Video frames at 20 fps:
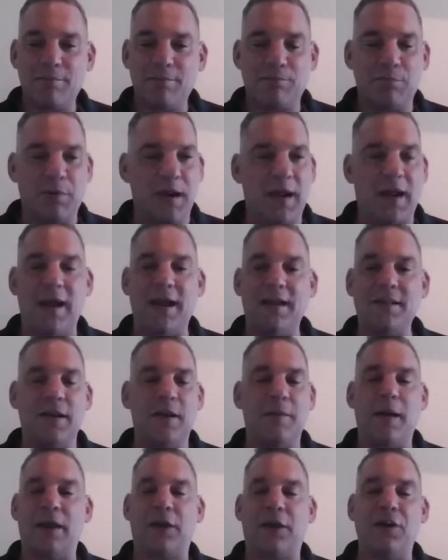But I
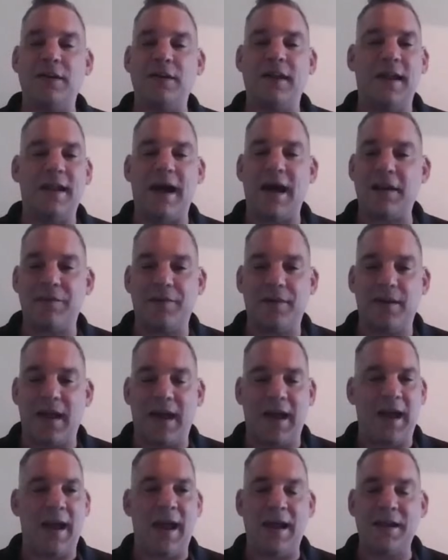couldn't get out of it. I
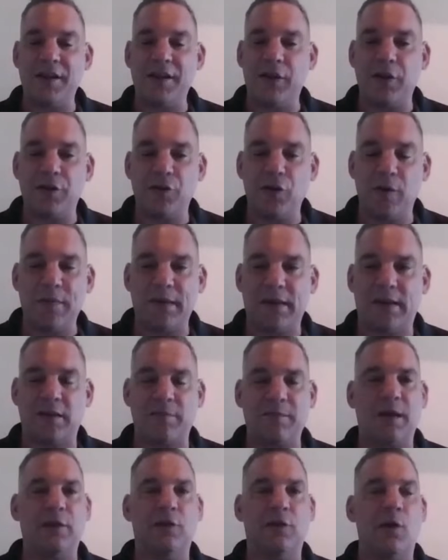had to go do it because
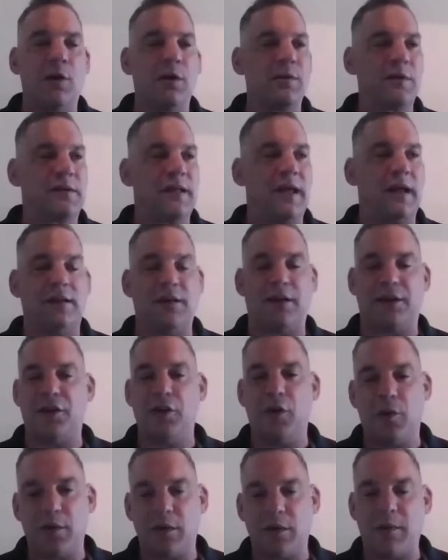my lawyer was like, look, you don't
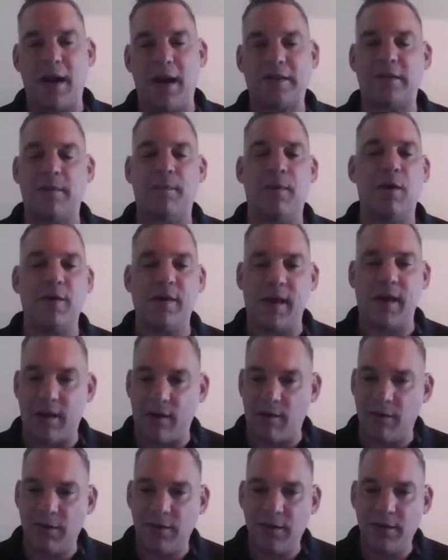want to rock the boat
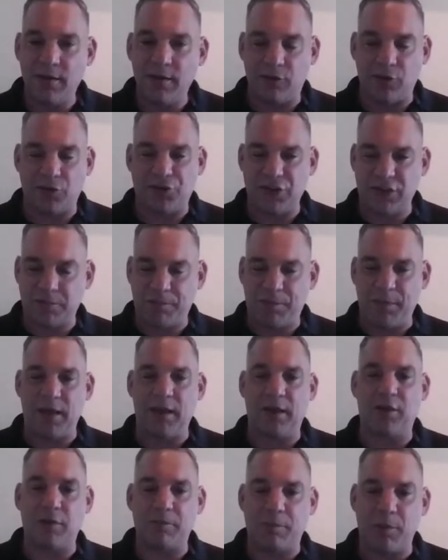now. So just be a
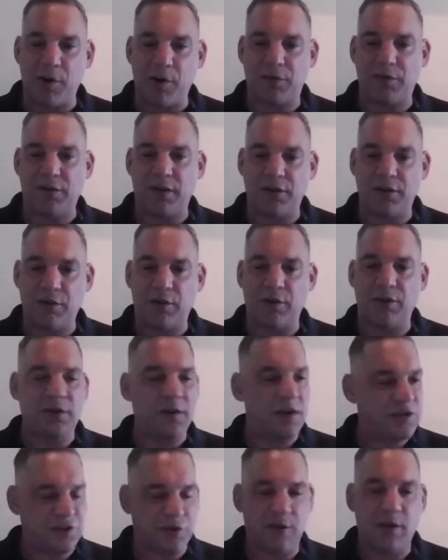good person.
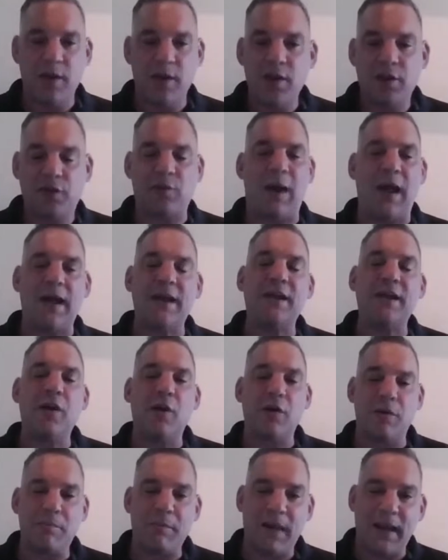So I had to go to
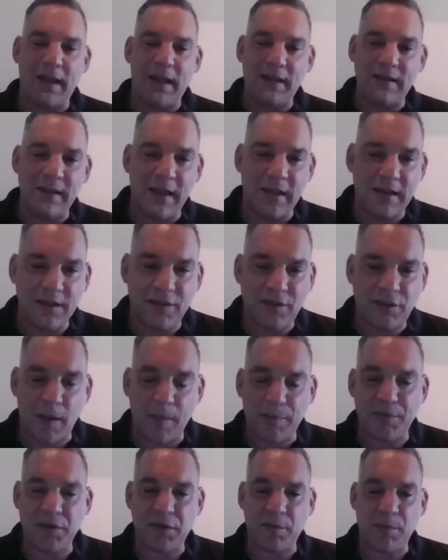mandated
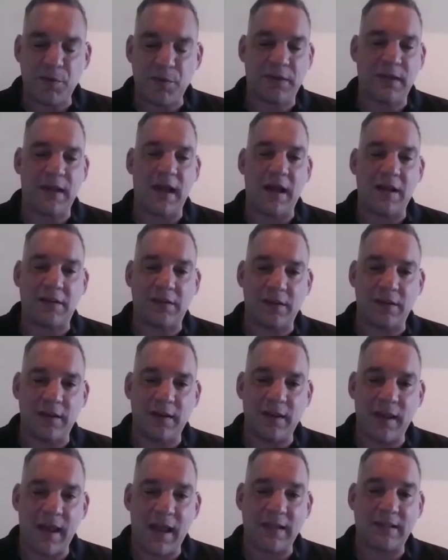substance abuse counseling
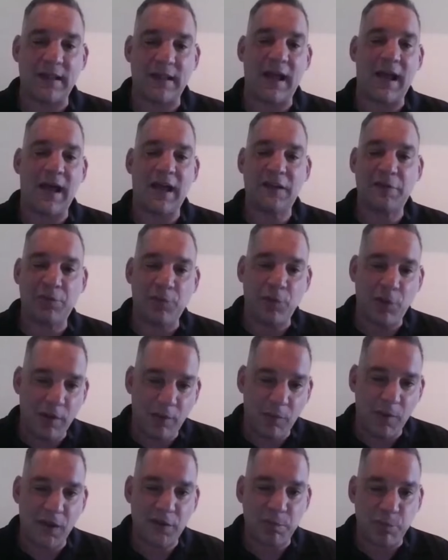at the hospital at
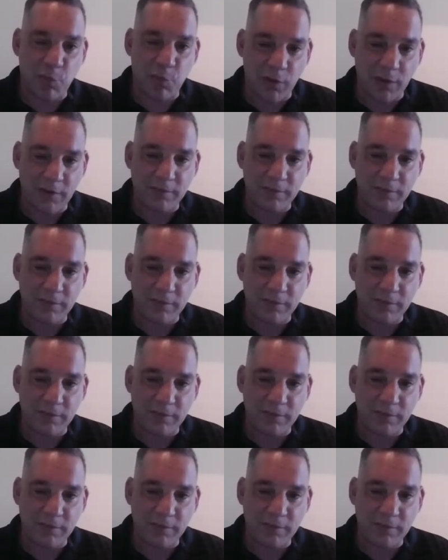West Point.